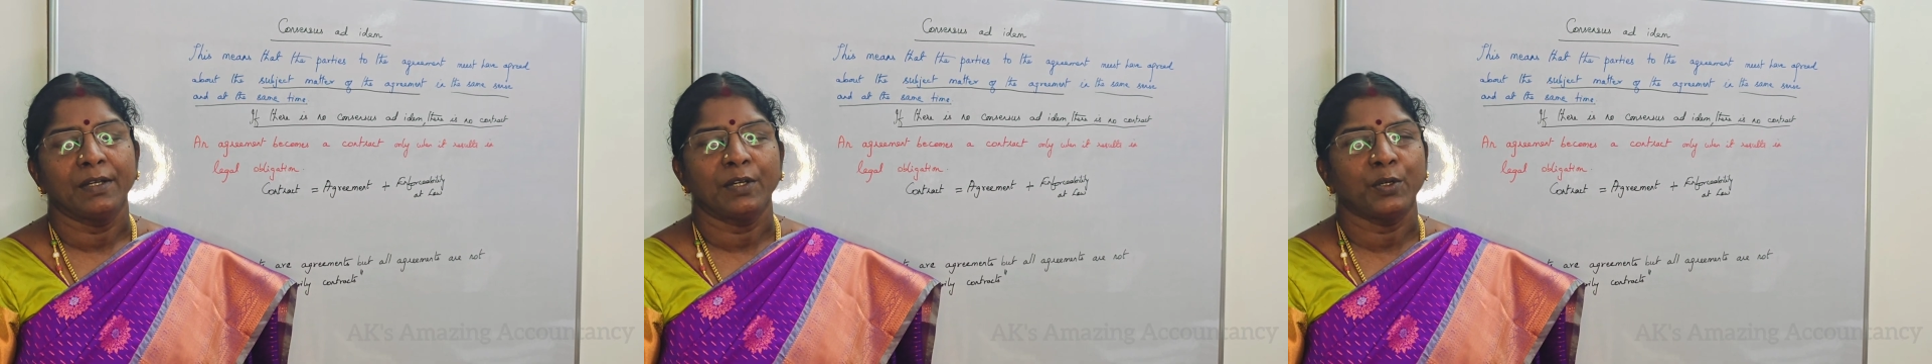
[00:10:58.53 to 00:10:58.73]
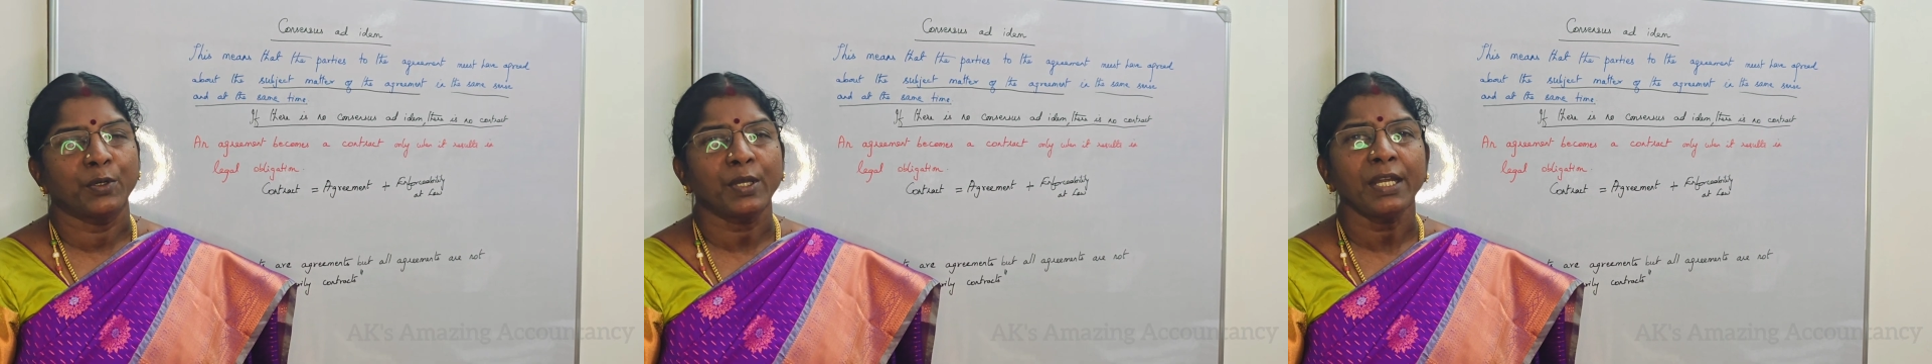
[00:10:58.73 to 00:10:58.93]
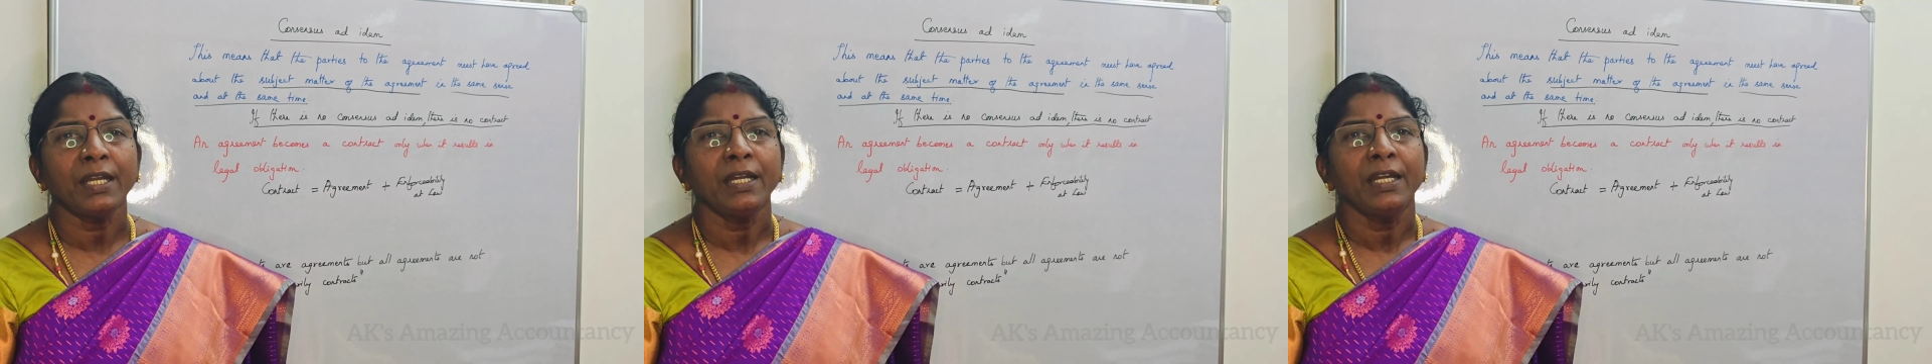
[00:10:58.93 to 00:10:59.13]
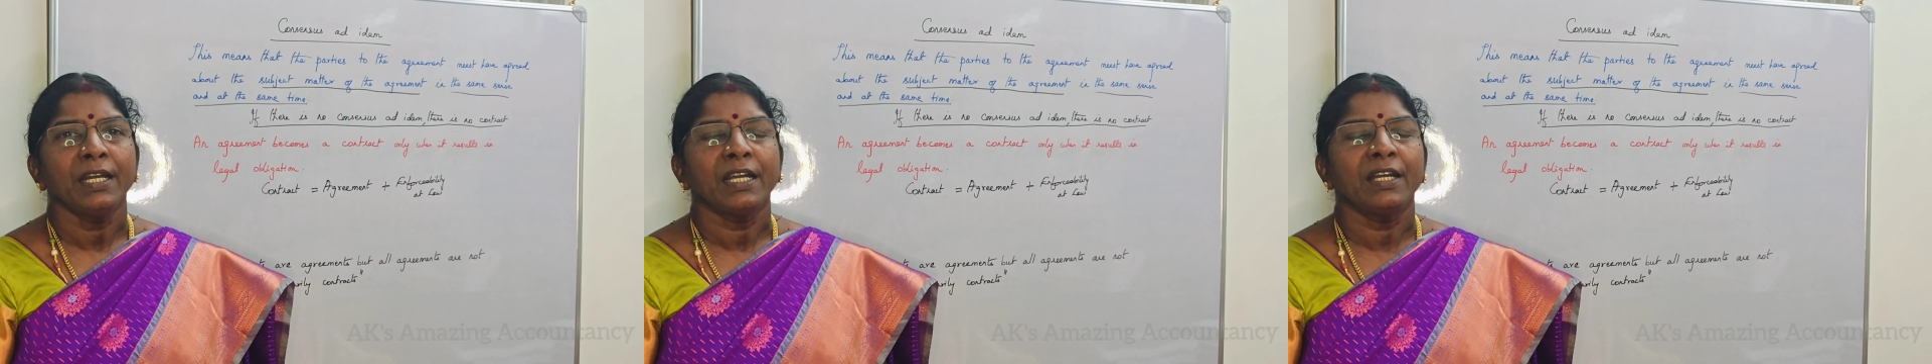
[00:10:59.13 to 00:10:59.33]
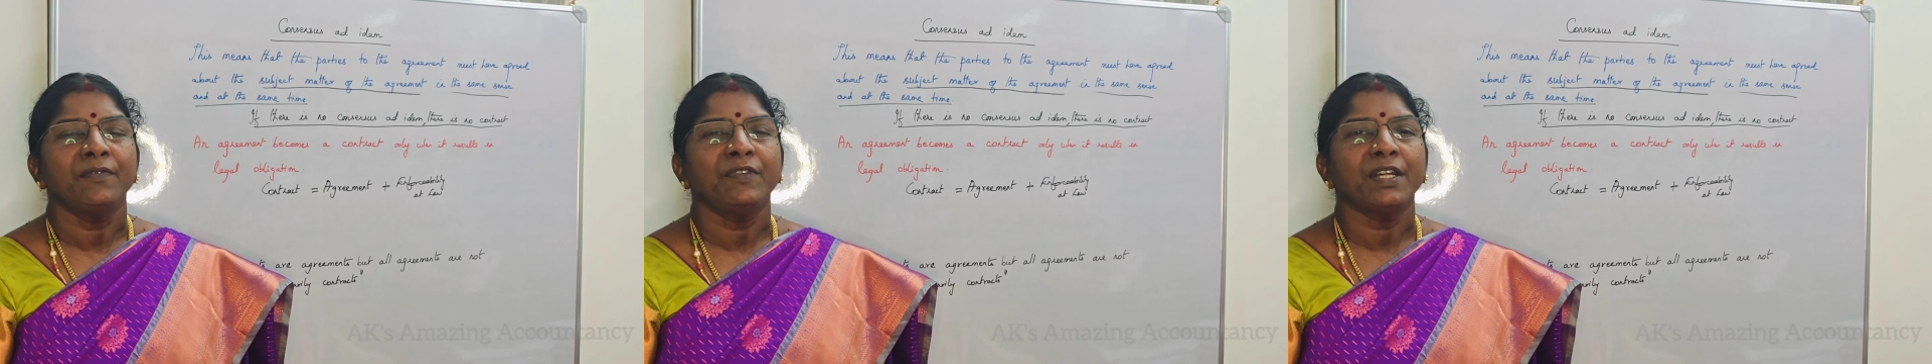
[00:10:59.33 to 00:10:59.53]
Okay?
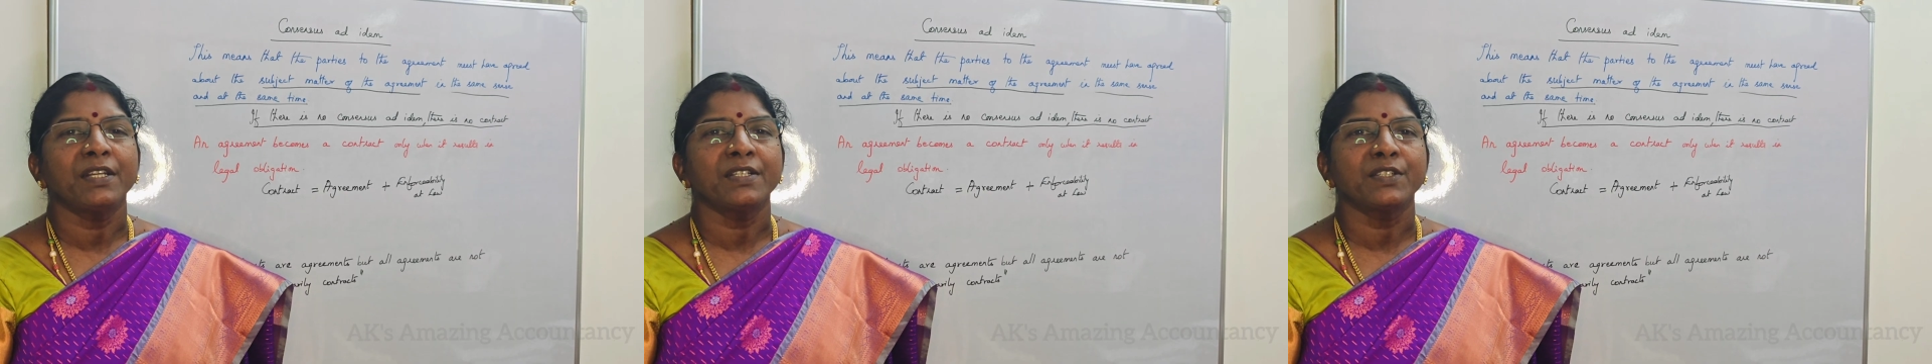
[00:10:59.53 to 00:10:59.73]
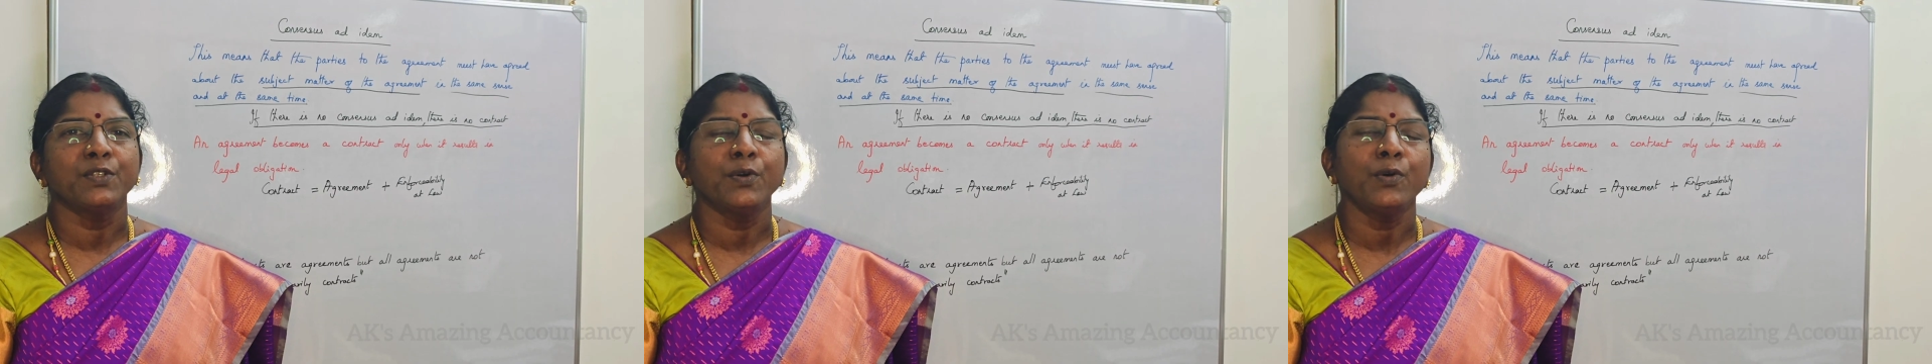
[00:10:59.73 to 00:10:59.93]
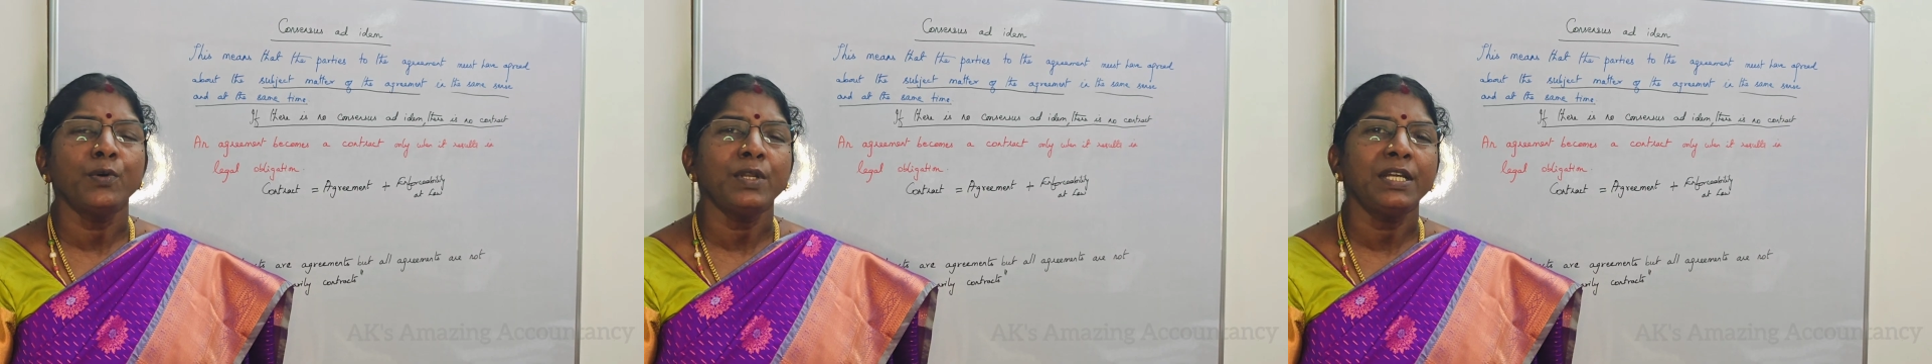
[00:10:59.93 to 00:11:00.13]
If there is no